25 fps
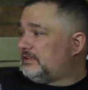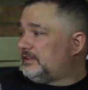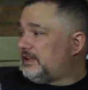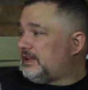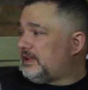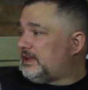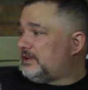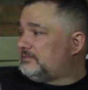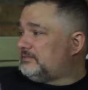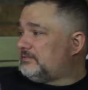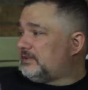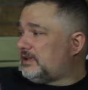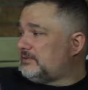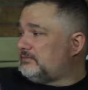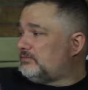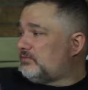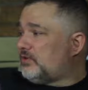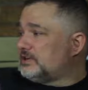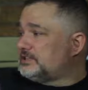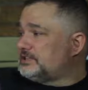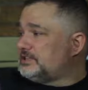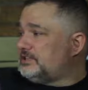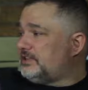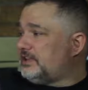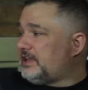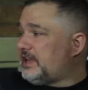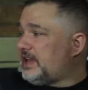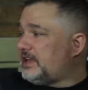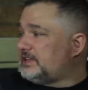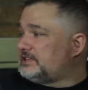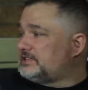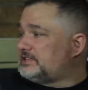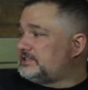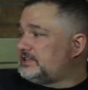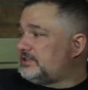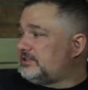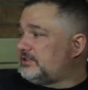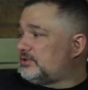Yeah, I'm, I'm watching the
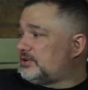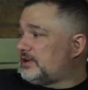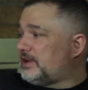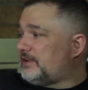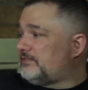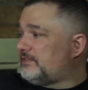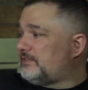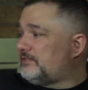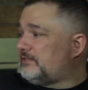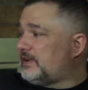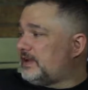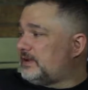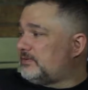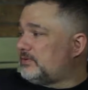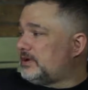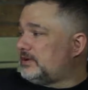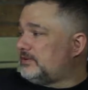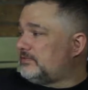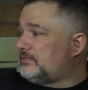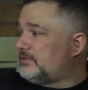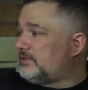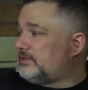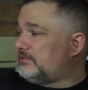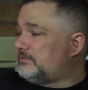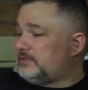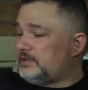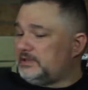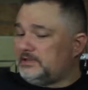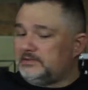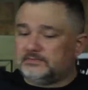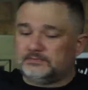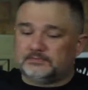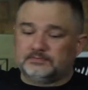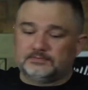cats to see if they're gonna have a fight right in front of me.